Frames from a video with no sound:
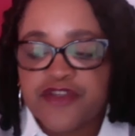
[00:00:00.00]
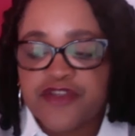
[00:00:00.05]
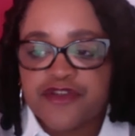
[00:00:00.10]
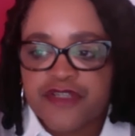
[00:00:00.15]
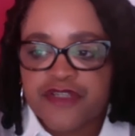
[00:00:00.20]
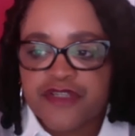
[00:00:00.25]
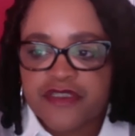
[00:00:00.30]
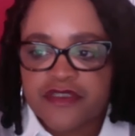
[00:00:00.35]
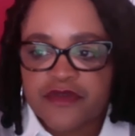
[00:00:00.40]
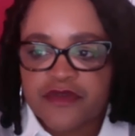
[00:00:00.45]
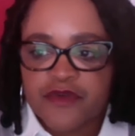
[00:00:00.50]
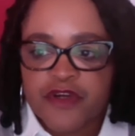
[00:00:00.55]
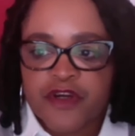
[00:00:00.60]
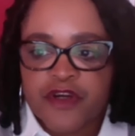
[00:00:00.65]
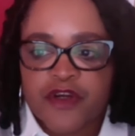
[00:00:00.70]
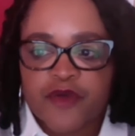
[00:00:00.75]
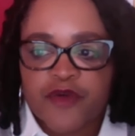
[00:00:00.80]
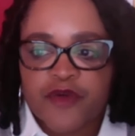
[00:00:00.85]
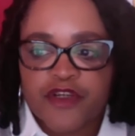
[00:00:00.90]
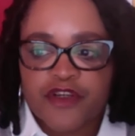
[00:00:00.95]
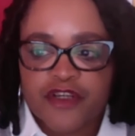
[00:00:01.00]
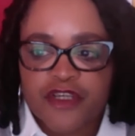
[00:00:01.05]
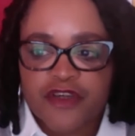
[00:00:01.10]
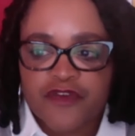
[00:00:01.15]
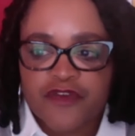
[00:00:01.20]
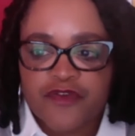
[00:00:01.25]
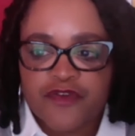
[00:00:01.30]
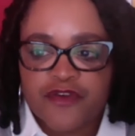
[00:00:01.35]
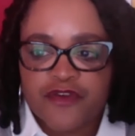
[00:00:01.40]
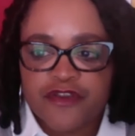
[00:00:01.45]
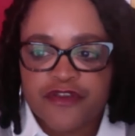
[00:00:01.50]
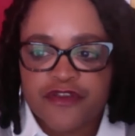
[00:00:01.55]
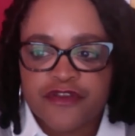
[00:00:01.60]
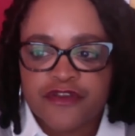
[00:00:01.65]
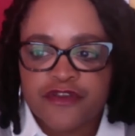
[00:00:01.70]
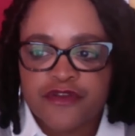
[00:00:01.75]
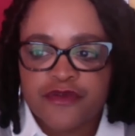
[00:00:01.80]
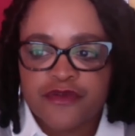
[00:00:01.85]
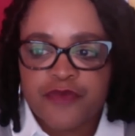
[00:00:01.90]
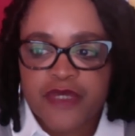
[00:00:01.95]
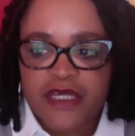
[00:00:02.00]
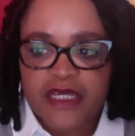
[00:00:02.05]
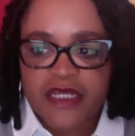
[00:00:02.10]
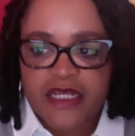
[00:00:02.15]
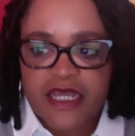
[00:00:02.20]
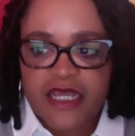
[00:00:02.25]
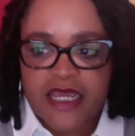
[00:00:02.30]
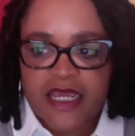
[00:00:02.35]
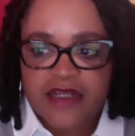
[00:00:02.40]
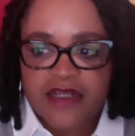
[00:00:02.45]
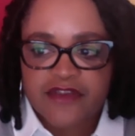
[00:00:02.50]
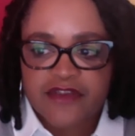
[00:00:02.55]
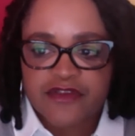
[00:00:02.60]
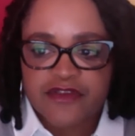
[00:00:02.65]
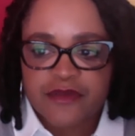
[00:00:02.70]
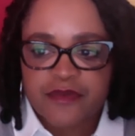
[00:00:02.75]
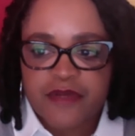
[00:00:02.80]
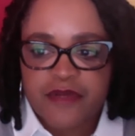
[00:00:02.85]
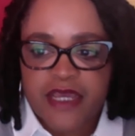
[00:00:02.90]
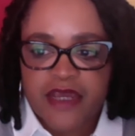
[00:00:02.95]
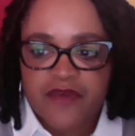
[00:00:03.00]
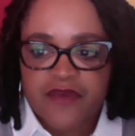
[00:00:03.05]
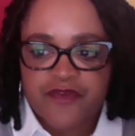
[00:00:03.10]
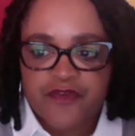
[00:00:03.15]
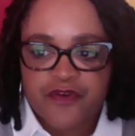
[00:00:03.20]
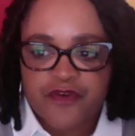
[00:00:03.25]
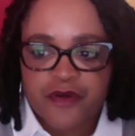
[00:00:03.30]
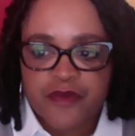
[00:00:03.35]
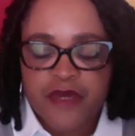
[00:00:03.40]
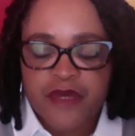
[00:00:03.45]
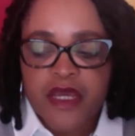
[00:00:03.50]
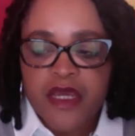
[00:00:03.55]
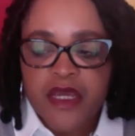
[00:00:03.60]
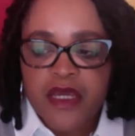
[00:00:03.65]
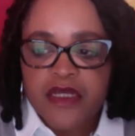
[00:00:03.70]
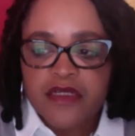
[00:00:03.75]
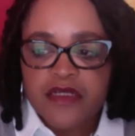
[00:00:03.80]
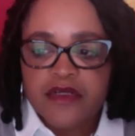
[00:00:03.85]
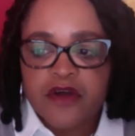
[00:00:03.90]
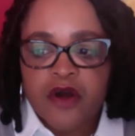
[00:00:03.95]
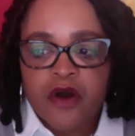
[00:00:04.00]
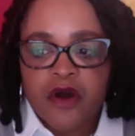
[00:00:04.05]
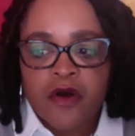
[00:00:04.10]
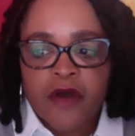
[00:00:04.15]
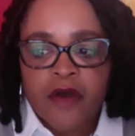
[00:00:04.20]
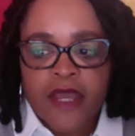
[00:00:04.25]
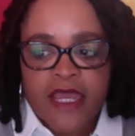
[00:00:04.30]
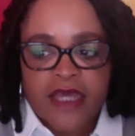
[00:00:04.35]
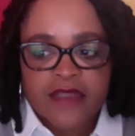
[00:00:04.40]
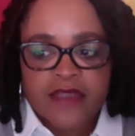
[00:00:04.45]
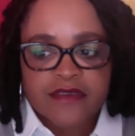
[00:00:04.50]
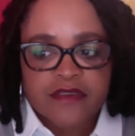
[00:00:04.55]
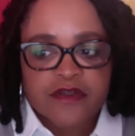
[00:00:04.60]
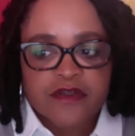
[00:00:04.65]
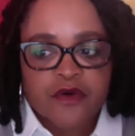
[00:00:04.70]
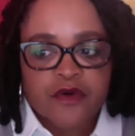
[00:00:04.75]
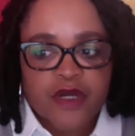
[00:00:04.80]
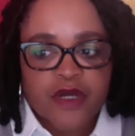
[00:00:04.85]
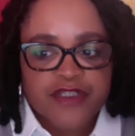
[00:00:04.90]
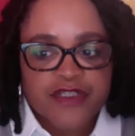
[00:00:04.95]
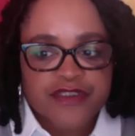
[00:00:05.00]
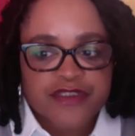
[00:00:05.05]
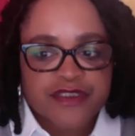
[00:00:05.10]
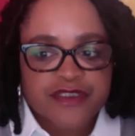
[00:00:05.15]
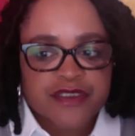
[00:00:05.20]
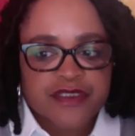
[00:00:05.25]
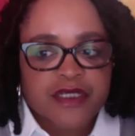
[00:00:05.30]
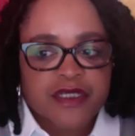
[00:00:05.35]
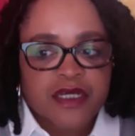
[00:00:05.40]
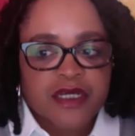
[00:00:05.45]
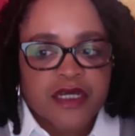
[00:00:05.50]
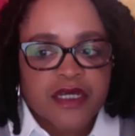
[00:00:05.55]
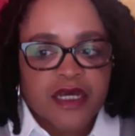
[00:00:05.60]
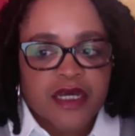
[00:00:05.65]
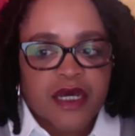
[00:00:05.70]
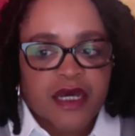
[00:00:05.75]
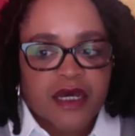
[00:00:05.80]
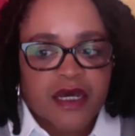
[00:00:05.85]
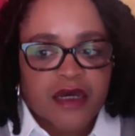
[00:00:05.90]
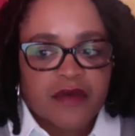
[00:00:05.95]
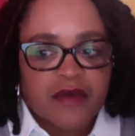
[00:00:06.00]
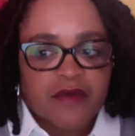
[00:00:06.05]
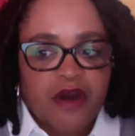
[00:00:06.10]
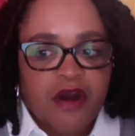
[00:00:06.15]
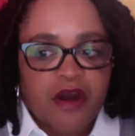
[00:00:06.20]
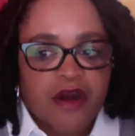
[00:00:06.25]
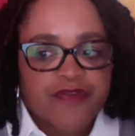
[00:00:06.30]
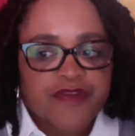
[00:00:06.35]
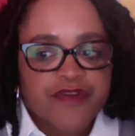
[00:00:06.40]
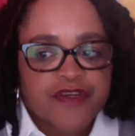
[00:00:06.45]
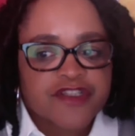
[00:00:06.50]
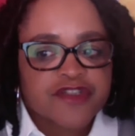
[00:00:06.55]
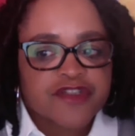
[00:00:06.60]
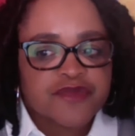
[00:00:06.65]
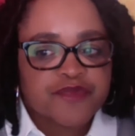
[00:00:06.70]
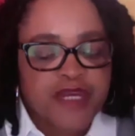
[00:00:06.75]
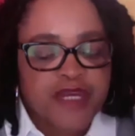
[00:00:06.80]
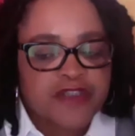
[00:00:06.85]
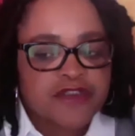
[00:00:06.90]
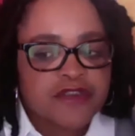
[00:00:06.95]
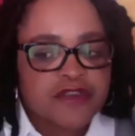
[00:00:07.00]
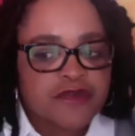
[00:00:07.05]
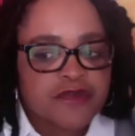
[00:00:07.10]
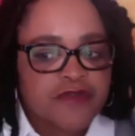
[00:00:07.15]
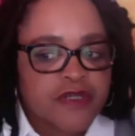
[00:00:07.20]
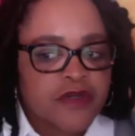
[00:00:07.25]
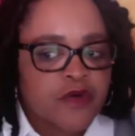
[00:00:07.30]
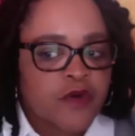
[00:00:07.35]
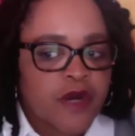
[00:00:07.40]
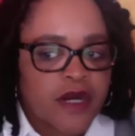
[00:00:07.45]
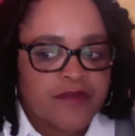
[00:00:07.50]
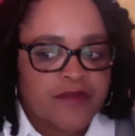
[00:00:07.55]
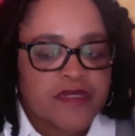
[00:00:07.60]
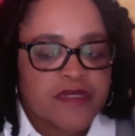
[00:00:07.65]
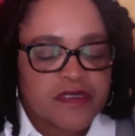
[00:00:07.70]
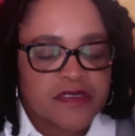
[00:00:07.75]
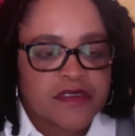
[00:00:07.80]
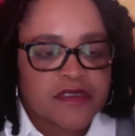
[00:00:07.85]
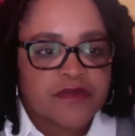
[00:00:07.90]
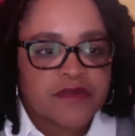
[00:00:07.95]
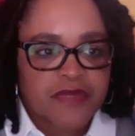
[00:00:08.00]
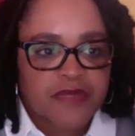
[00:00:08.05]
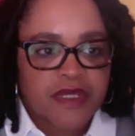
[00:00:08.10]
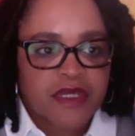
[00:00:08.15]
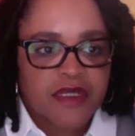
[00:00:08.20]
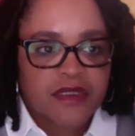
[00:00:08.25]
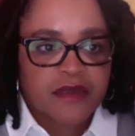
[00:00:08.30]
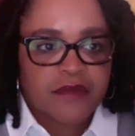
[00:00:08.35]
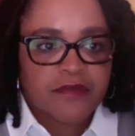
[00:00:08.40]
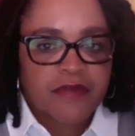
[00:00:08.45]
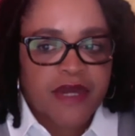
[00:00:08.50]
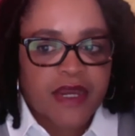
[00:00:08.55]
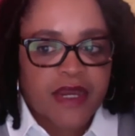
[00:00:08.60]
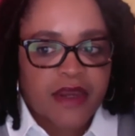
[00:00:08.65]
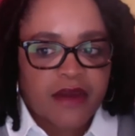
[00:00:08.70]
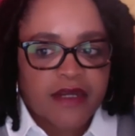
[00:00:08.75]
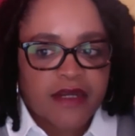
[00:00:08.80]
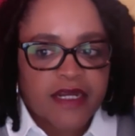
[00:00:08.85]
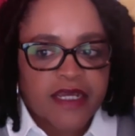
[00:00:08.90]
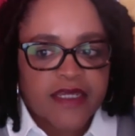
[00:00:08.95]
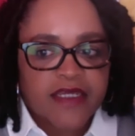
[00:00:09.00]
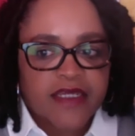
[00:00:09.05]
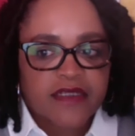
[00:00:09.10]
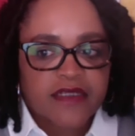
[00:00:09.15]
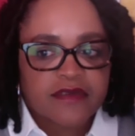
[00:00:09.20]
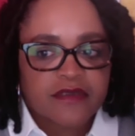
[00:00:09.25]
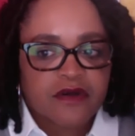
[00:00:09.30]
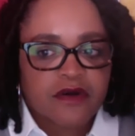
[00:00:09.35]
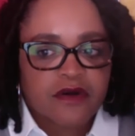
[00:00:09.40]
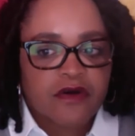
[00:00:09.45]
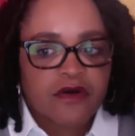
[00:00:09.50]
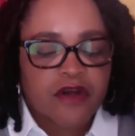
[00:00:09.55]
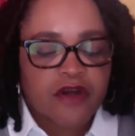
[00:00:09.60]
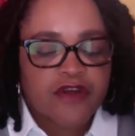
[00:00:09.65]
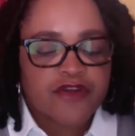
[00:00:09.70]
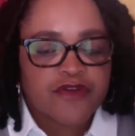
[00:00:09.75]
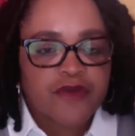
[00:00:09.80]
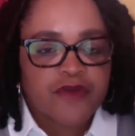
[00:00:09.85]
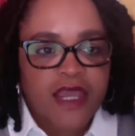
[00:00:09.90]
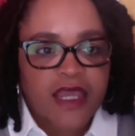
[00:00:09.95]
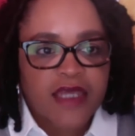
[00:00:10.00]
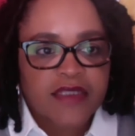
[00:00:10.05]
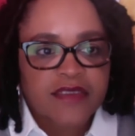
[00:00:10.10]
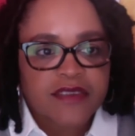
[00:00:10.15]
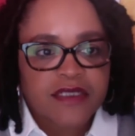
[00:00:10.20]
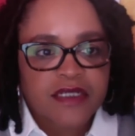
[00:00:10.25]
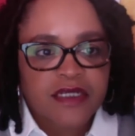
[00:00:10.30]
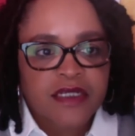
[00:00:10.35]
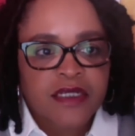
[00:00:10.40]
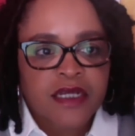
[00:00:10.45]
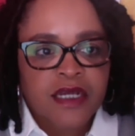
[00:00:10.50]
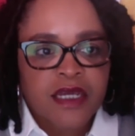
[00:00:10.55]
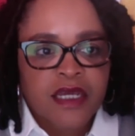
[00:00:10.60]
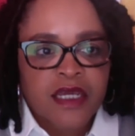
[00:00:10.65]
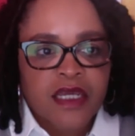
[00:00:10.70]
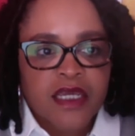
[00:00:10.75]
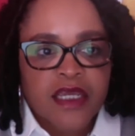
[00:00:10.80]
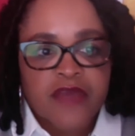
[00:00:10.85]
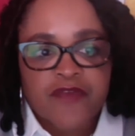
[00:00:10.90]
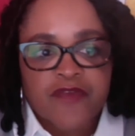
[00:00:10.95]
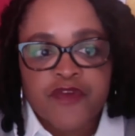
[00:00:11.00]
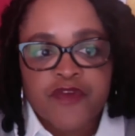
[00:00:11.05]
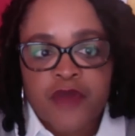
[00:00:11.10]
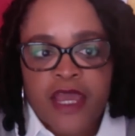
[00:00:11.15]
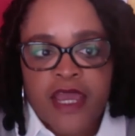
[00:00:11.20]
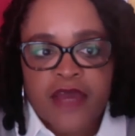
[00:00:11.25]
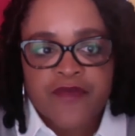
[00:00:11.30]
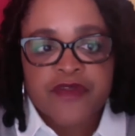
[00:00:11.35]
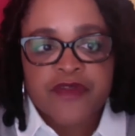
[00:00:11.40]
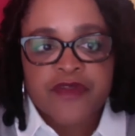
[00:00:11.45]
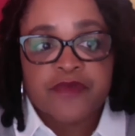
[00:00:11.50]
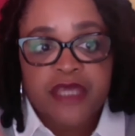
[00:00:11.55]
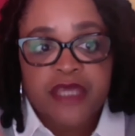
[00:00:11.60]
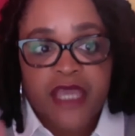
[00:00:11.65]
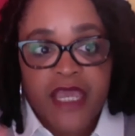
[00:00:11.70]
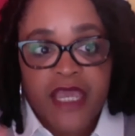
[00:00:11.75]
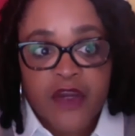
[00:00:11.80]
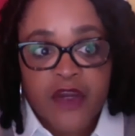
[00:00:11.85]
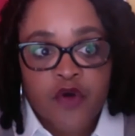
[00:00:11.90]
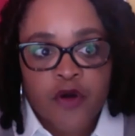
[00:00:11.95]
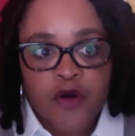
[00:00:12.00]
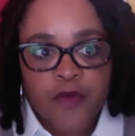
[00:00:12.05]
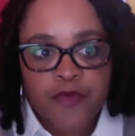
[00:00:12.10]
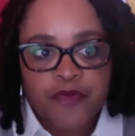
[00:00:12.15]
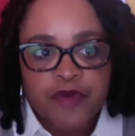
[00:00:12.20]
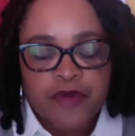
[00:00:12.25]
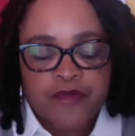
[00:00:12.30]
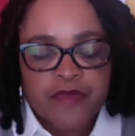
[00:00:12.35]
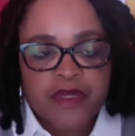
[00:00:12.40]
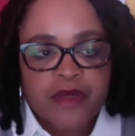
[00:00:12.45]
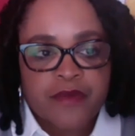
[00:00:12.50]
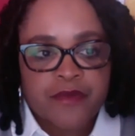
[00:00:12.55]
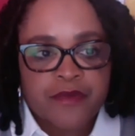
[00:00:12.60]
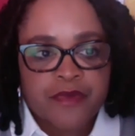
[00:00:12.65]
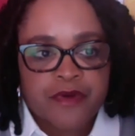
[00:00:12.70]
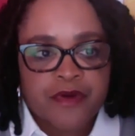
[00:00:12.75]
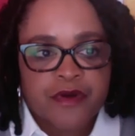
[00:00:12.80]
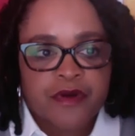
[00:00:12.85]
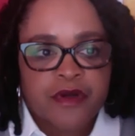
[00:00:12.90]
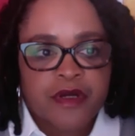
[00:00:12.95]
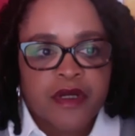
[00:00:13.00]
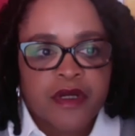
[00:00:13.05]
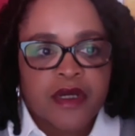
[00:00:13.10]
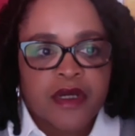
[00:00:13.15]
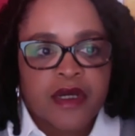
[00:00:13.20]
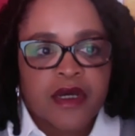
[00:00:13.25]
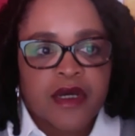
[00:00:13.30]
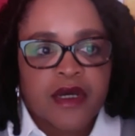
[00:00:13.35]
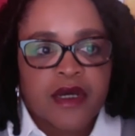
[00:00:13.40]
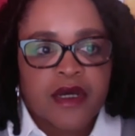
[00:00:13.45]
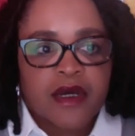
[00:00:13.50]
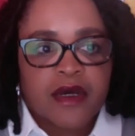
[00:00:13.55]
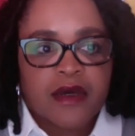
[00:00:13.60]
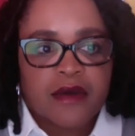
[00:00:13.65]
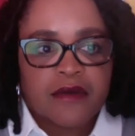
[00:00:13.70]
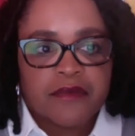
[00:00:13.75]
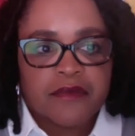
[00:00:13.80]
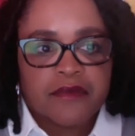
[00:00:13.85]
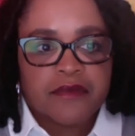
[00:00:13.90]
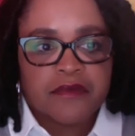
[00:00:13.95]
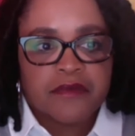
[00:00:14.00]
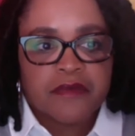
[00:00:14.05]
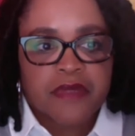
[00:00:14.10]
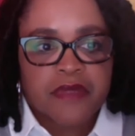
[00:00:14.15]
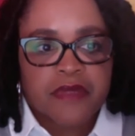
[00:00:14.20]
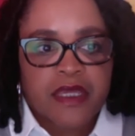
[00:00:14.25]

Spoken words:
you, Kristen. We're looking forward to you being added to the platform. Nicole asked a question. Are there special requirements to being a buyer? And I guess, Nicole, are you asking if you have to be a corporate member? And